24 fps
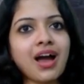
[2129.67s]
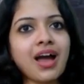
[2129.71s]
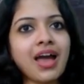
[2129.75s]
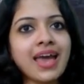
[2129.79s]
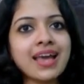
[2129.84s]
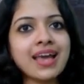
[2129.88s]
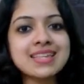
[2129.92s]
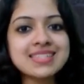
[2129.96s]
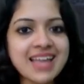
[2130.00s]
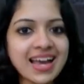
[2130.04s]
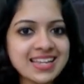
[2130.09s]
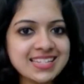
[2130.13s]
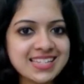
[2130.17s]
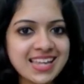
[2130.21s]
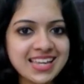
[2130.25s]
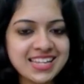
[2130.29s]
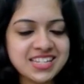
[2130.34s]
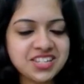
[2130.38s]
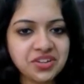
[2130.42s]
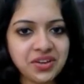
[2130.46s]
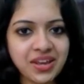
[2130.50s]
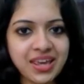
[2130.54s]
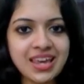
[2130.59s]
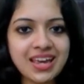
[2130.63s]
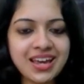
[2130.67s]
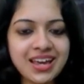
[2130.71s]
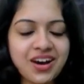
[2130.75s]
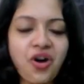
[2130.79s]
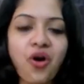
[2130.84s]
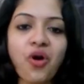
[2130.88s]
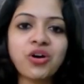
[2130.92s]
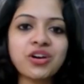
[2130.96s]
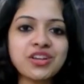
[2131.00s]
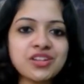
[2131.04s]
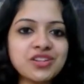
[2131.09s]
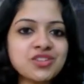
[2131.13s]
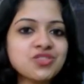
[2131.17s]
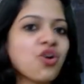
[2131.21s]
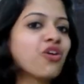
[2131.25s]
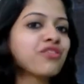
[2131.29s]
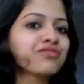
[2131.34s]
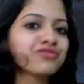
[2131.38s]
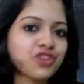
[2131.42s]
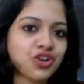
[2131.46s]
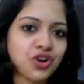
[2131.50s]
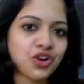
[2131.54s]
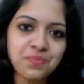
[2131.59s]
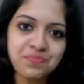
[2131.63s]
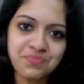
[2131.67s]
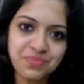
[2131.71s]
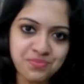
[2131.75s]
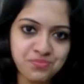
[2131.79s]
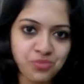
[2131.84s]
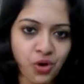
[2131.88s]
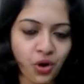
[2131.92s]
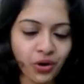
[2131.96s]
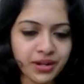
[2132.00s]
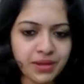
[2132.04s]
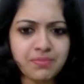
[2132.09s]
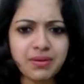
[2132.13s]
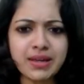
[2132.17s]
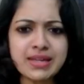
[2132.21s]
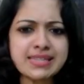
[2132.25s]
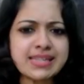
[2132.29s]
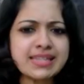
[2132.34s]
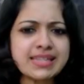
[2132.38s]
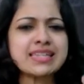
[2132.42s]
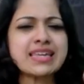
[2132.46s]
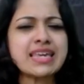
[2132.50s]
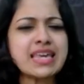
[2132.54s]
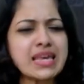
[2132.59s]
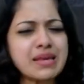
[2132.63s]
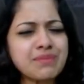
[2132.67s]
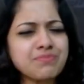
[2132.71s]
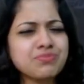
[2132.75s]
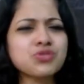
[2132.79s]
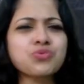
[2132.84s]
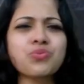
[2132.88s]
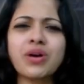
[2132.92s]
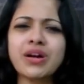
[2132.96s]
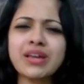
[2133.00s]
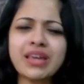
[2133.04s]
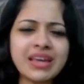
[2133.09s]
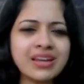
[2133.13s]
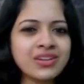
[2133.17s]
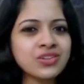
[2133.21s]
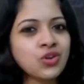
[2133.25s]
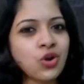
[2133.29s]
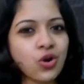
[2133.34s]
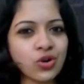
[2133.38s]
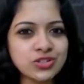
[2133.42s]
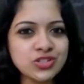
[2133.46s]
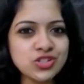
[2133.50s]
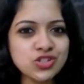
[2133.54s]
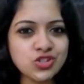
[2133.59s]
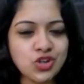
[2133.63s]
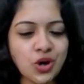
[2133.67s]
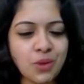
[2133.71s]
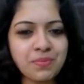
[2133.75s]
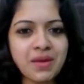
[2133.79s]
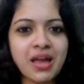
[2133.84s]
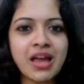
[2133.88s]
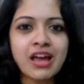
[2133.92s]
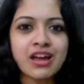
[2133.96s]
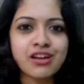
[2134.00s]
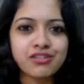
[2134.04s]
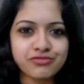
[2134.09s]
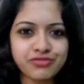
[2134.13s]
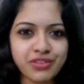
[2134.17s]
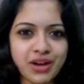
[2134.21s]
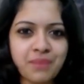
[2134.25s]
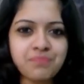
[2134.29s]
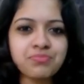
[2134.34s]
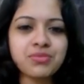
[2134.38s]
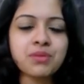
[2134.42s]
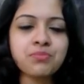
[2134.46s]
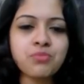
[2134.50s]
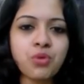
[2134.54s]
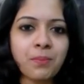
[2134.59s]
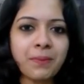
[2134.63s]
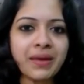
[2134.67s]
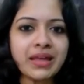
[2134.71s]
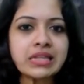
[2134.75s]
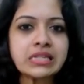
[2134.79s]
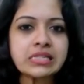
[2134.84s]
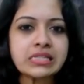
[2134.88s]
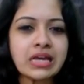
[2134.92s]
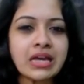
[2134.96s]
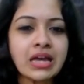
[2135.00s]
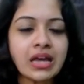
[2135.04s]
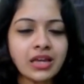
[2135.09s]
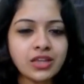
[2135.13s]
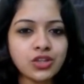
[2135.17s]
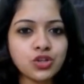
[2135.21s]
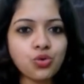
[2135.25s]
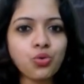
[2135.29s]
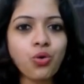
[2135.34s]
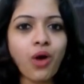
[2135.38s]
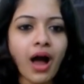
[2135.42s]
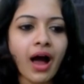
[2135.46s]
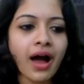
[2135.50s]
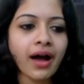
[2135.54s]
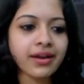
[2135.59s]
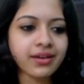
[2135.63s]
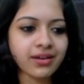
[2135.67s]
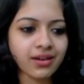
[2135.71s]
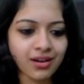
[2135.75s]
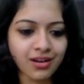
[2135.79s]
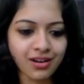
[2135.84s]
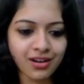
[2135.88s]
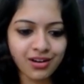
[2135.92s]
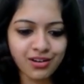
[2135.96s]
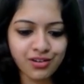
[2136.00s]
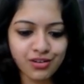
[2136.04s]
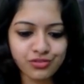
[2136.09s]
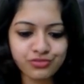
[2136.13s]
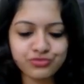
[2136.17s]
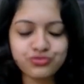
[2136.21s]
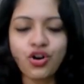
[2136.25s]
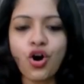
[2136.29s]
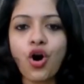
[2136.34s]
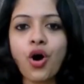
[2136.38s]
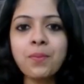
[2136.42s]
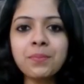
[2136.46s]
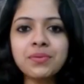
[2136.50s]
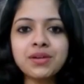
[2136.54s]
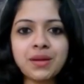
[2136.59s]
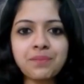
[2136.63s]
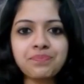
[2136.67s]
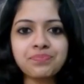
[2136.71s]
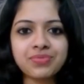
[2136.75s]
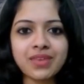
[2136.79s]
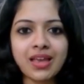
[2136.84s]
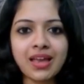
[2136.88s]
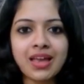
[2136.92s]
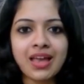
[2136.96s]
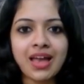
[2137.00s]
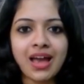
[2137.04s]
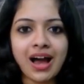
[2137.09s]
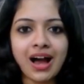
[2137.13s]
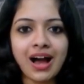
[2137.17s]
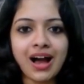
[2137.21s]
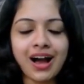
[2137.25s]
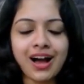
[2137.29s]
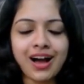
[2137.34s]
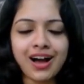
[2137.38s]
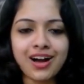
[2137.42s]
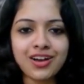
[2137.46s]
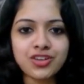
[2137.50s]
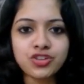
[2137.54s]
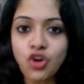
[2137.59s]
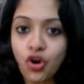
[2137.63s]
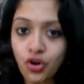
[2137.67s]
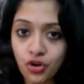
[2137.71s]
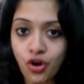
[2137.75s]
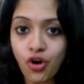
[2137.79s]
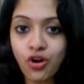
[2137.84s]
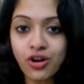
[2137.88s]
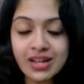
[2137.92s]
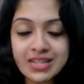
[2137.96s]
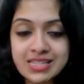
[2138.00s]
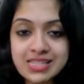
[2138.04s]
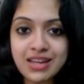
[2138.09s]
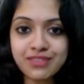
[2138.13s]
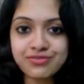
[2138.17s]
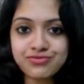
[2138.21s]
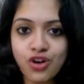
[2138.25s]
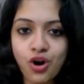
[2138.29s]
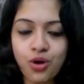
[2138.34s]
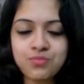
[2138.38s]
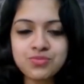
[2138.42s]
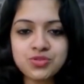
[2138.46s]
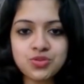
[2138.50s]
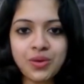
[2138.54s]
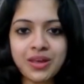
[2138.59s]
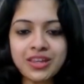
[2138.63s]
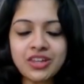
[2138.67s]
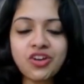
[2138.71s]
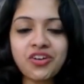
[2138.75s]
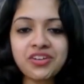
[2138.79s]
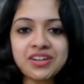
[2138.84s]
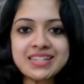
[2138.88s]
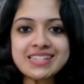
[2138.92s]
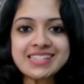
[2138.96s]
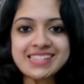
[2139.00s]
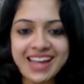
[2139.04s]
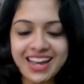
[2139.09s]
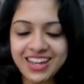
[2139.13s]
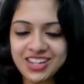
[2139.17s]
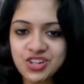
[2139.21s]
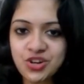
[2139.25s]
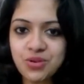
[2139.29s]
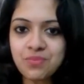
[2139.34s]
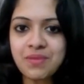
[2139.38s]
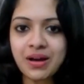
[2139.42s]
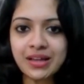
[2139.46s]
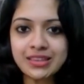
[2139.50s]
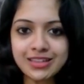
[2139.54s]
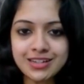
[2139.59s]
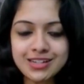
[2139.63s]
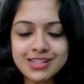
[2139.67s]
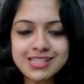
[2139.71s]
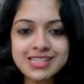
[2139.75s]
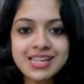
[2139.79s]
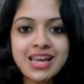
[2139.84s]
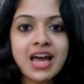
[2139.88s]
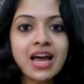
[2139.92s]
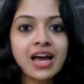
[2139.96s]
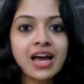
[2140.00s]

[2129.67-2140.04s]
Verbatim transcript: excitatory organ of your body, because it keeps working non-stop. From the moment you are formed, your organs are formed when you're inside your mother's